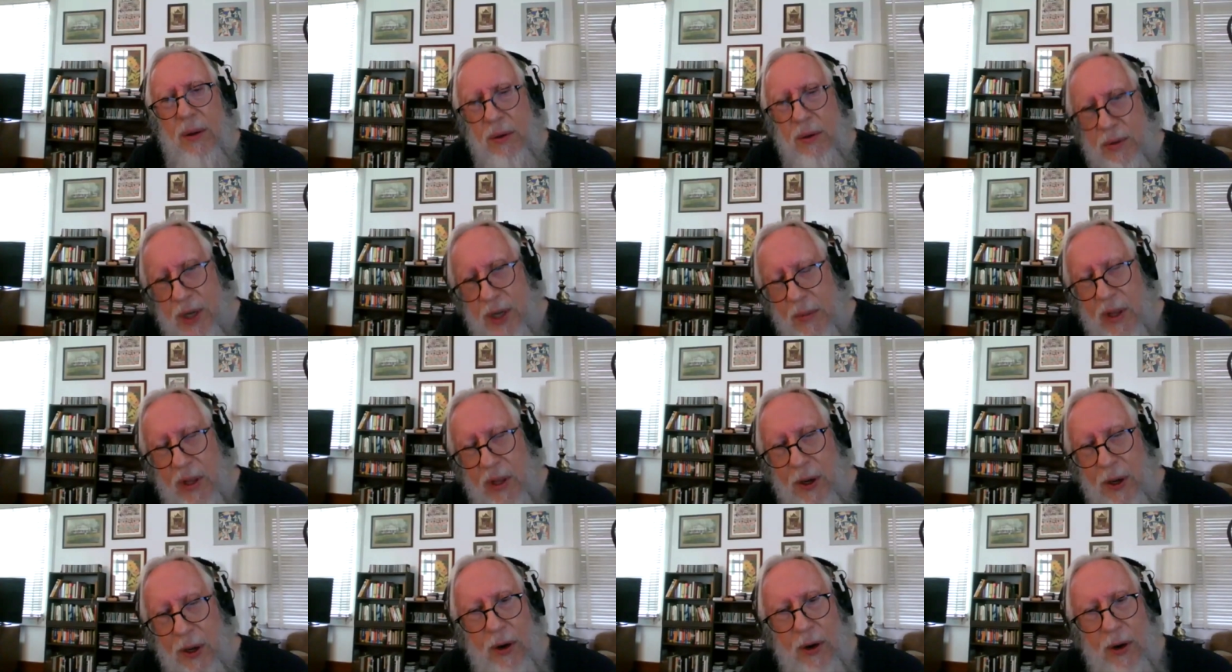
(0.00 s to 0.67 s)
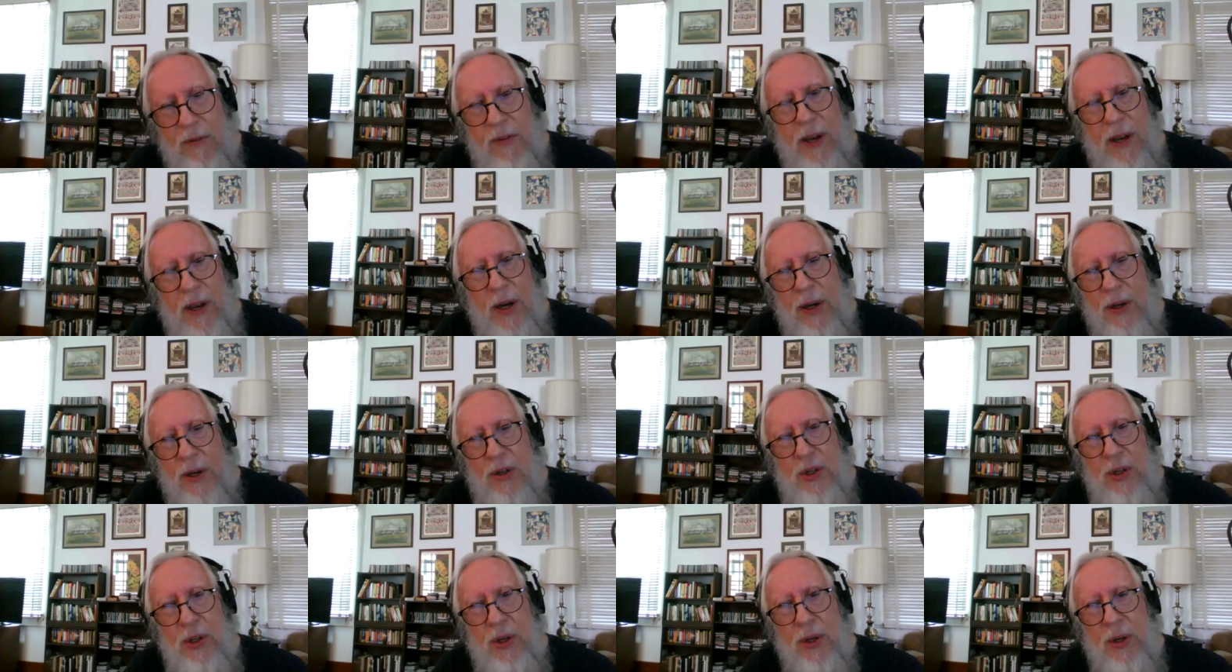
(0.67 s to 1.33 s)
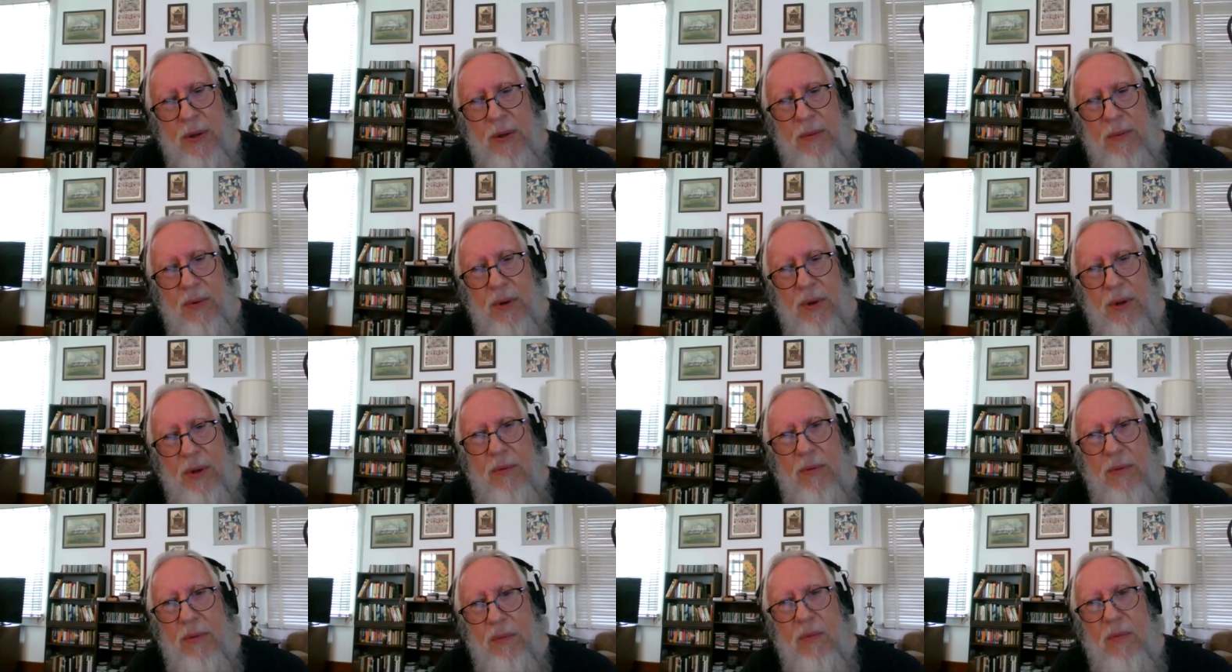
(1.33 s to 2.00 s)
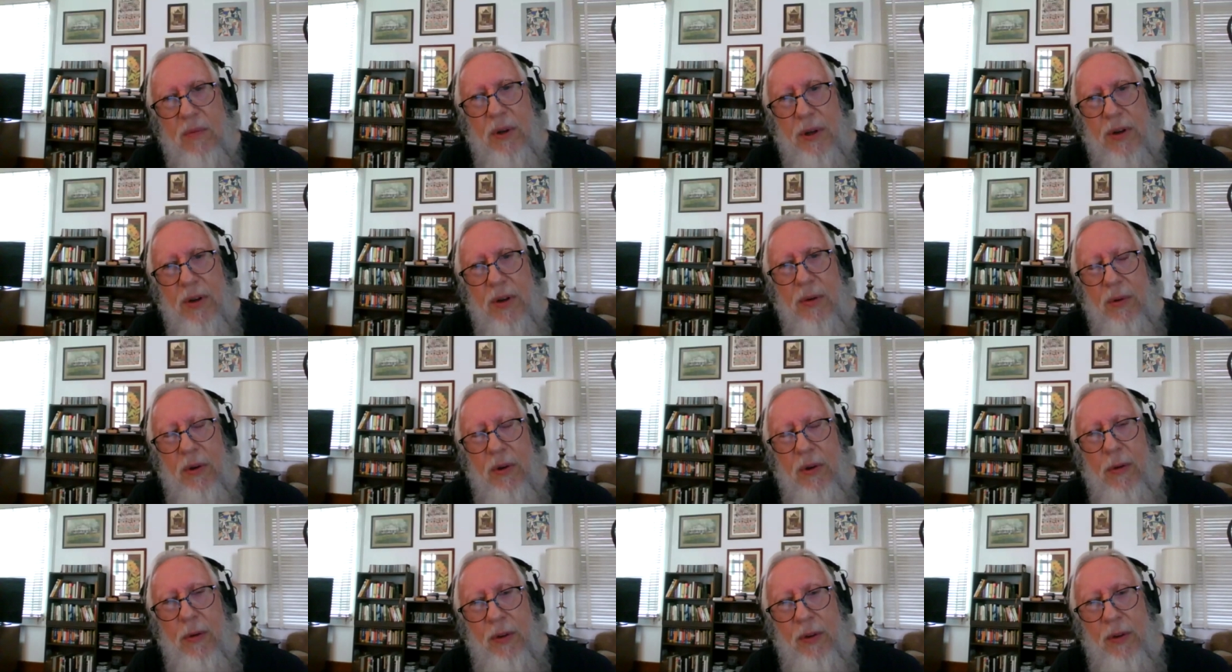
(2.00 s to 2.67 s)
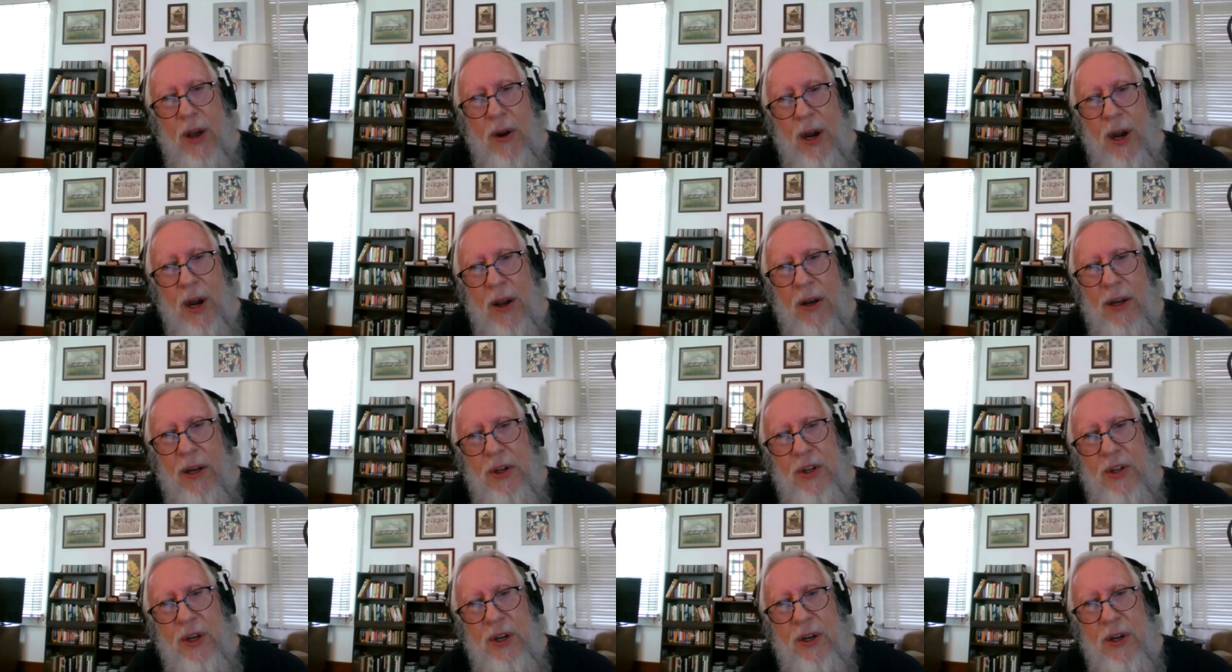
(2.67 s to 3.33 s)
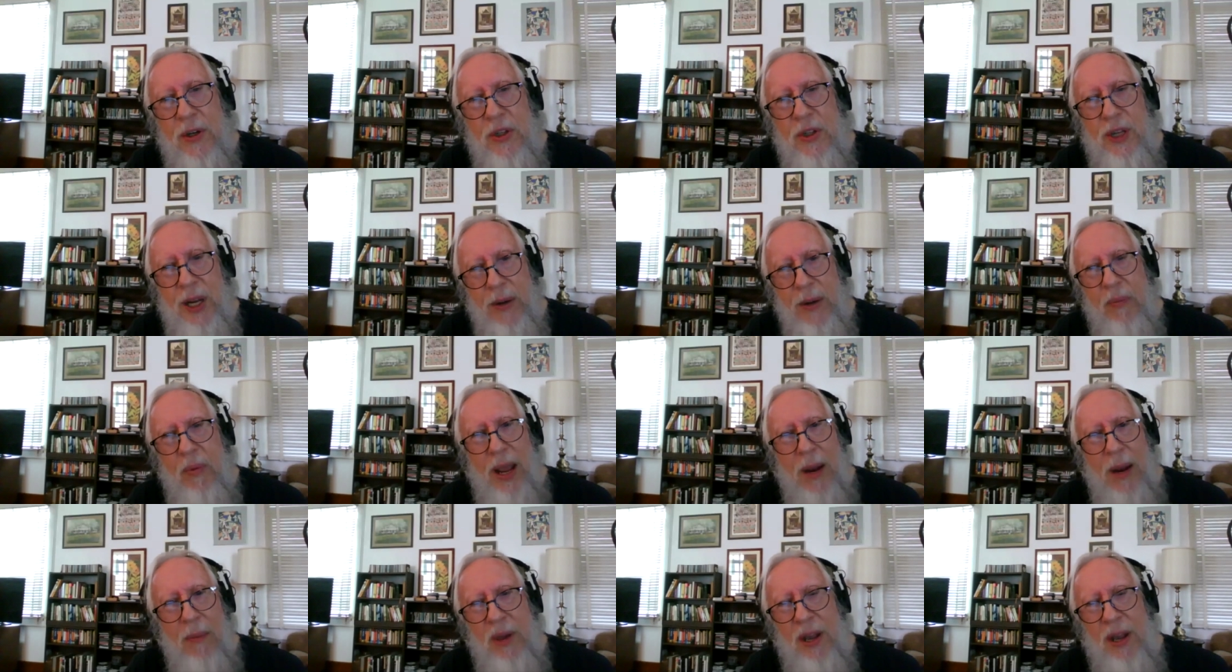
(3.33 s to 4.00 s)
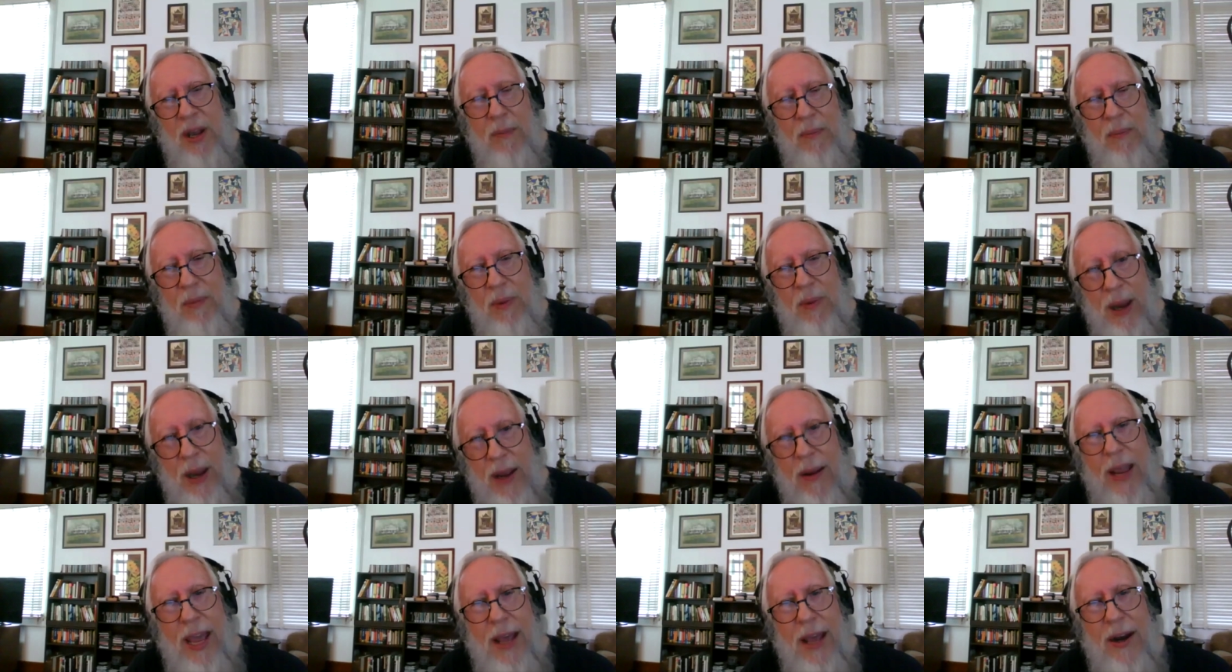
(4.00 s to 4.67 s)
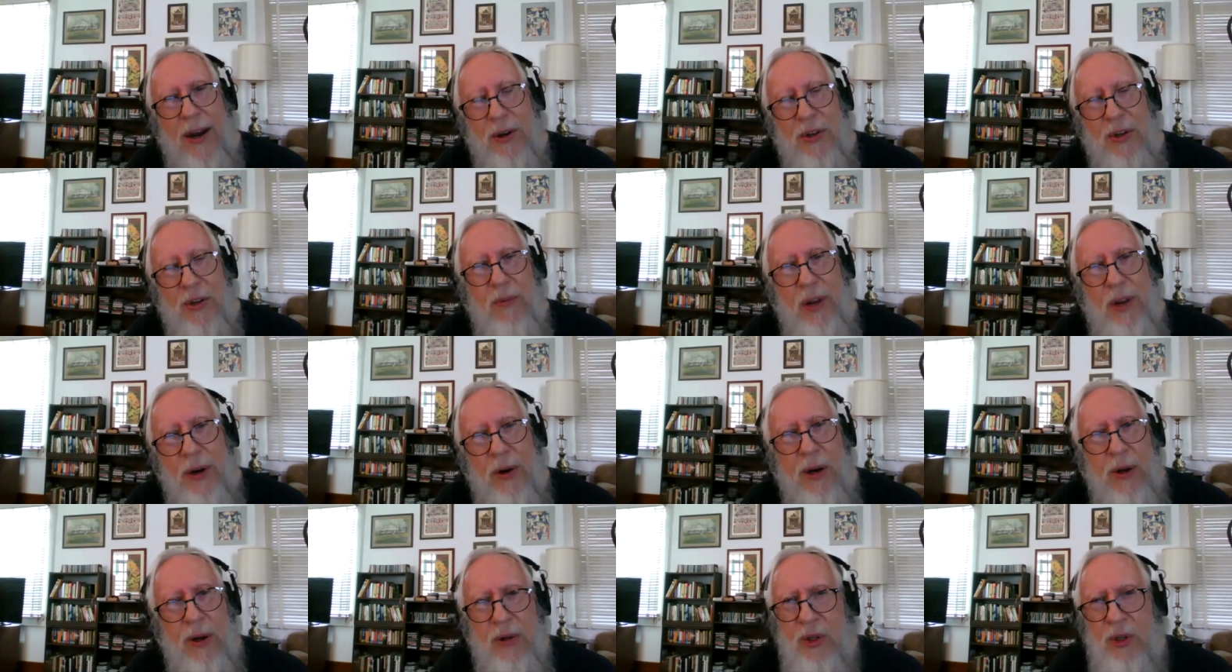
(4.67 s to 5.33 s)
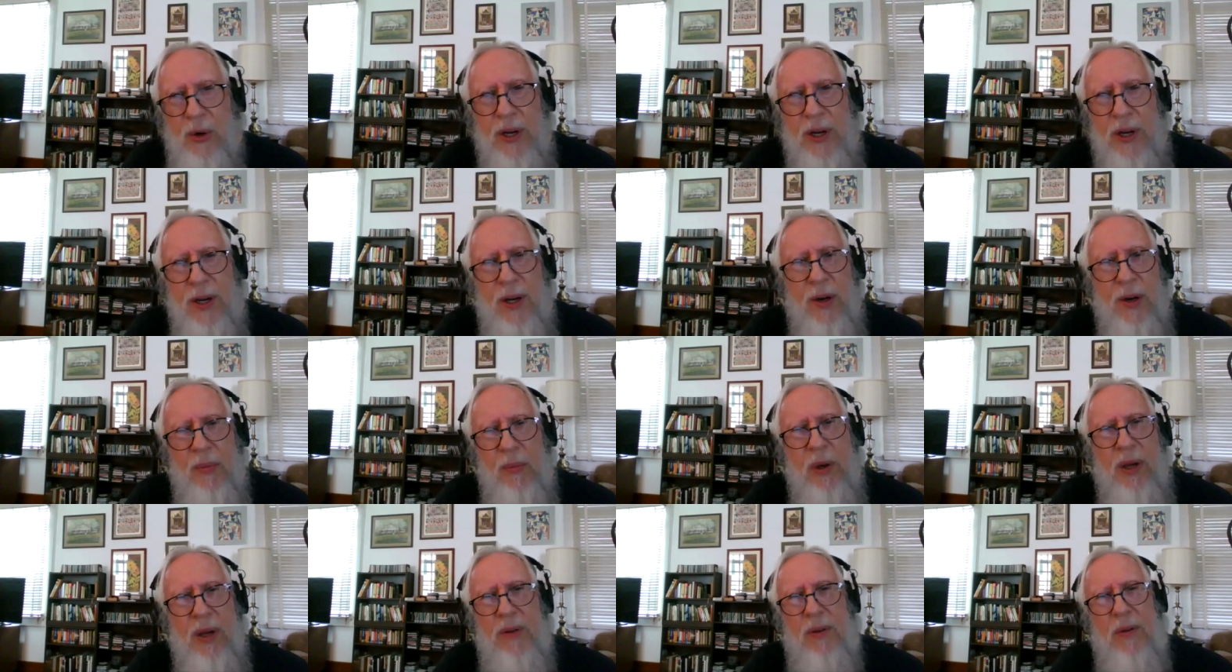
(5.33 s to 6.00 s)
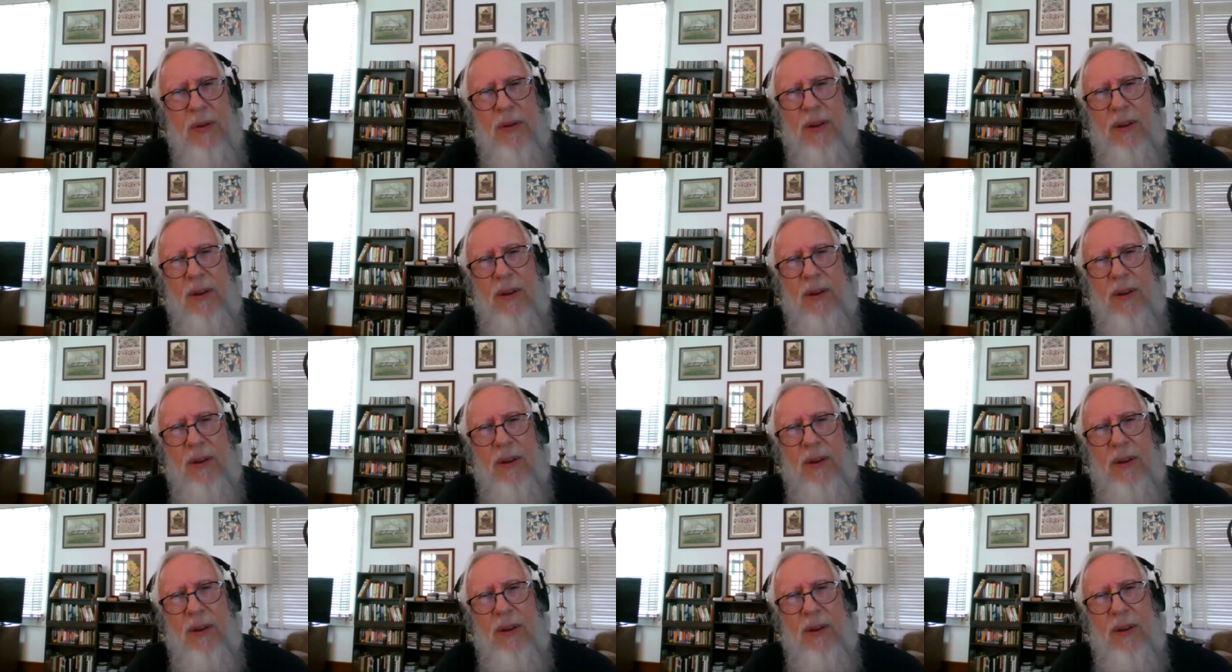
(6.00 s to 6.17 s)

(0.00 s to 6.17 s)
some of the older fellows you had, you've known all these years had, had been in, had a, their own trio, but